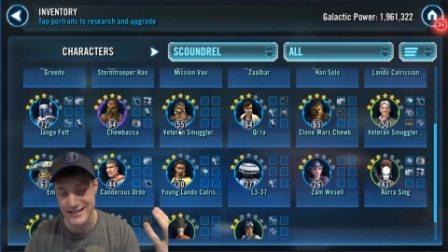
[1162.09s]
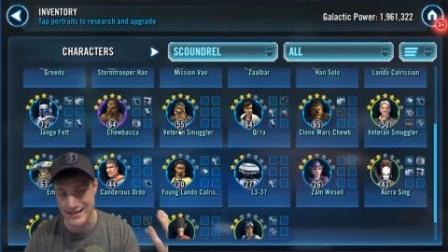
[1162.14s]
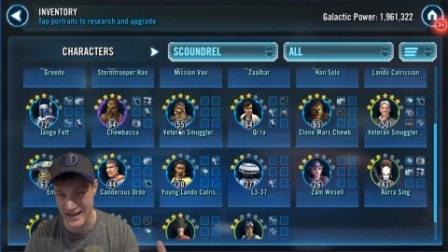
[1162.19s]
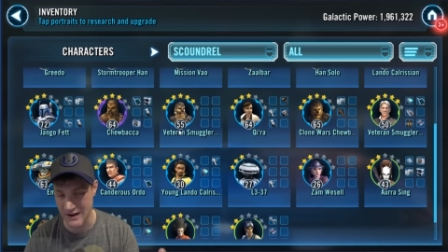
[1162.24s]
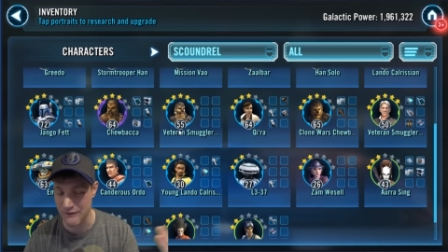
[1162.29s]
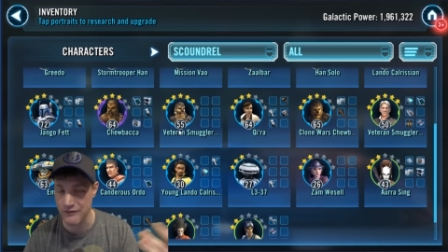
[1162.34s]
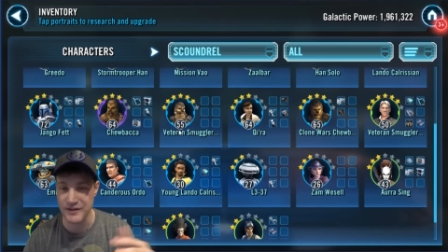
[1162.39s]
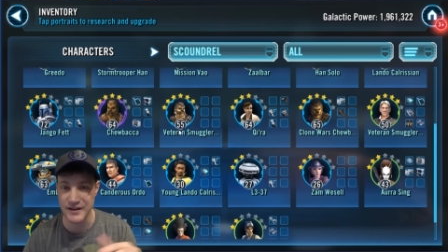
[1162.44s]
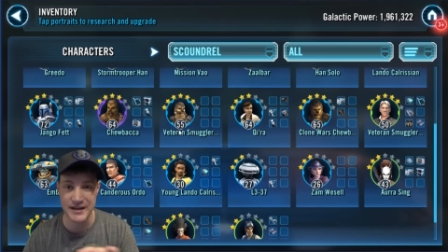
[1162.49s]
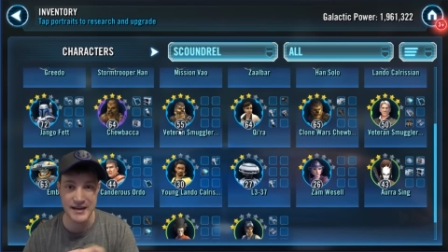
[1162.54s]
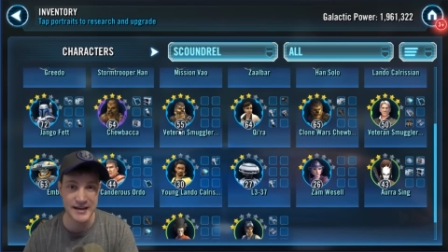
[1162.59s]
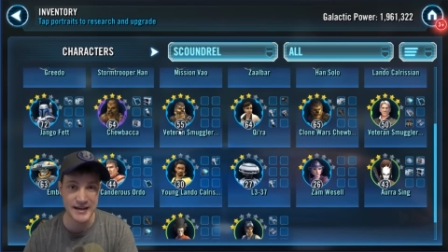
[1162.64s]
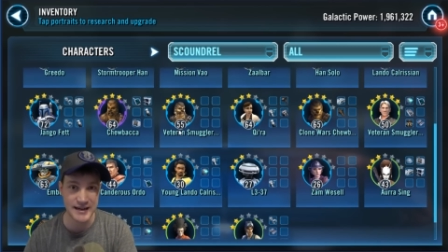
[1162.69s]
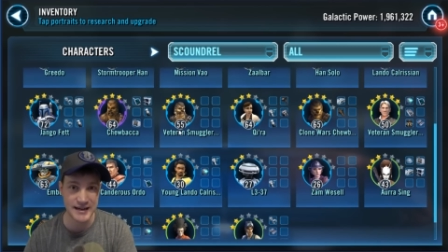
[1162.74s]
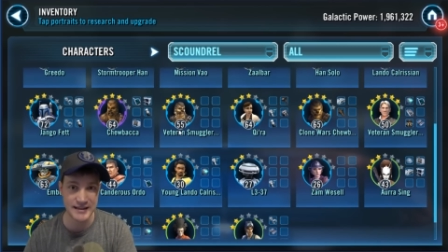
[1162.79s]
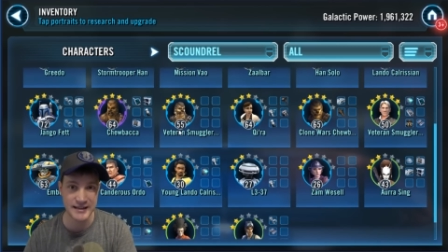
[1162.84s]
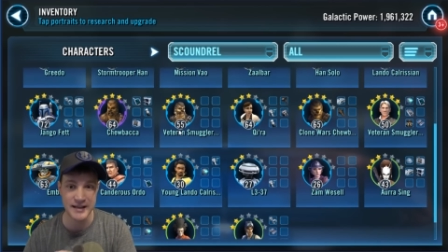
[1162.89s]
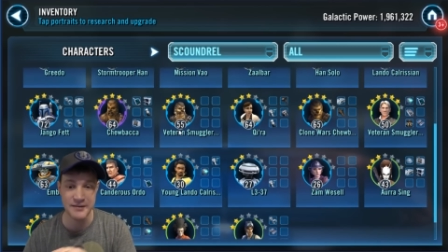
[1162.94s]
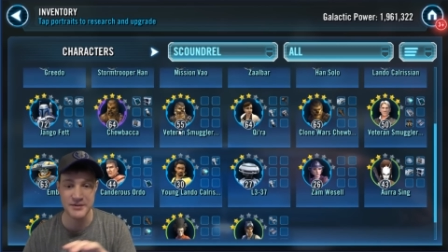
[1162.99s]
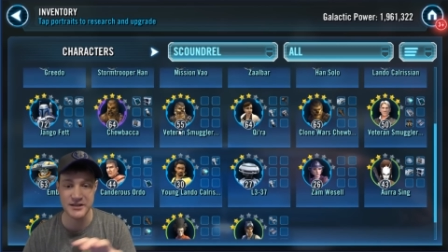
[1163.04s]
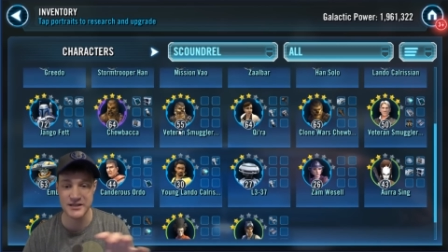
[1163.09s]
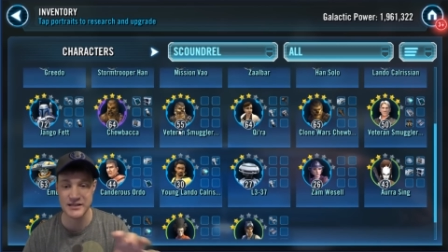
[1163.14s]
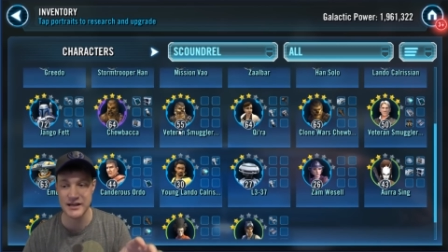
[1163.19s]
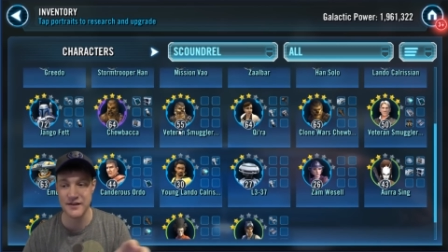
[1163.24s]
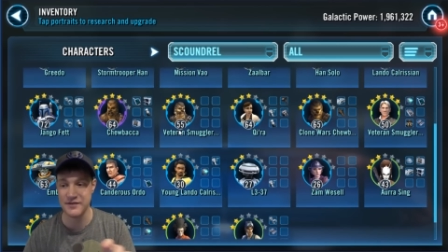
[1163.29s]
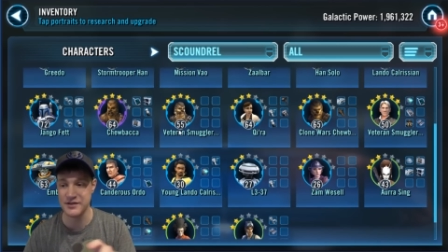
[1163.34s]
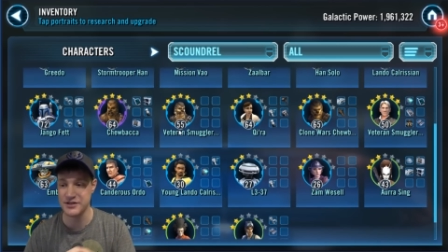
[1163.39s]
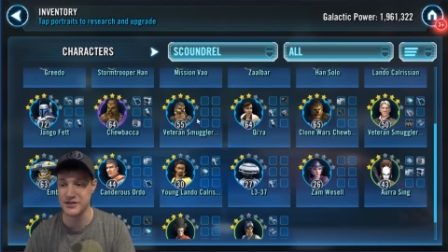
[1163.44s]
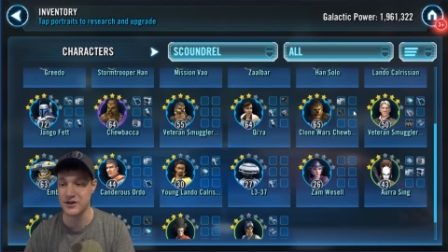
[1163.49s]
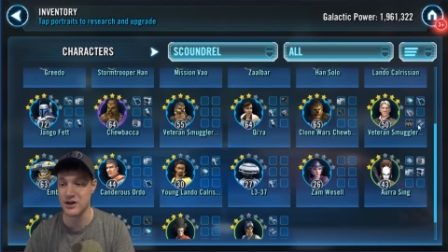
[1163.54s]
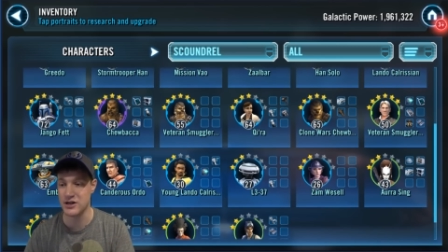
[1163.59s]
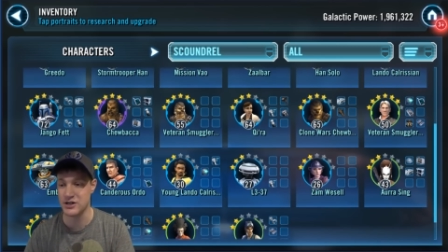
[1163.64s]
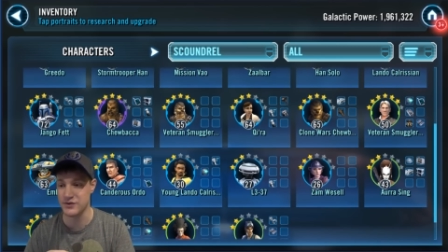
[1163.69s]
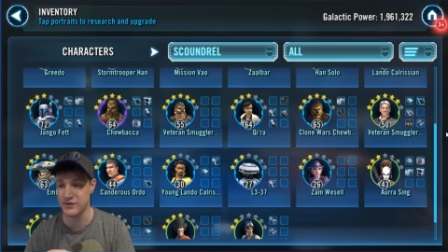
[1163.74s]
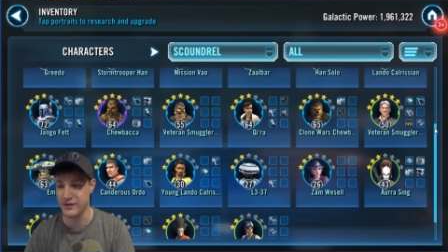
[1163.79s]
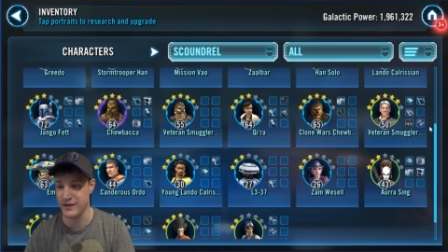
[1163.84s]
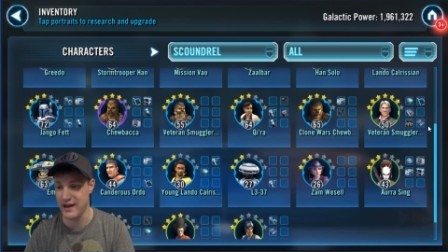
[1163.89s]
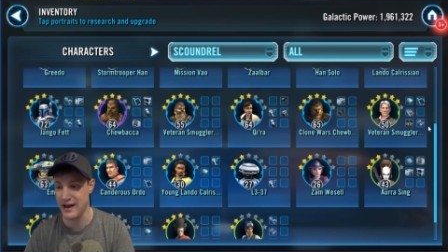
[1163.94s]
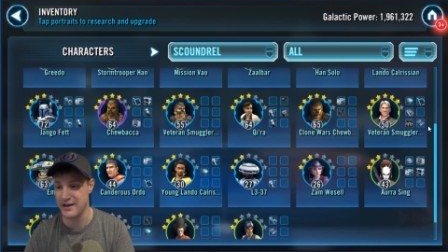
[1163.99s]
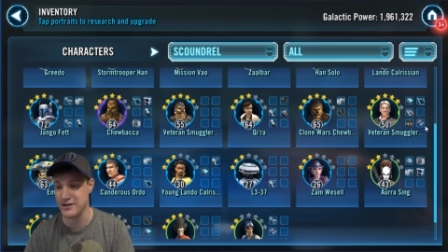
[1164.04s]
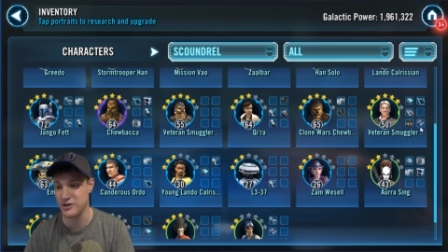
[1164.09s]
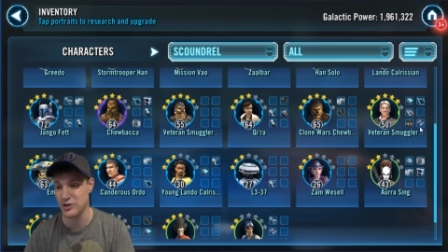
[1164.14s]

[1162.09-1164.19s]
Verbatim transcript: definitely need to get them to seven stars for that.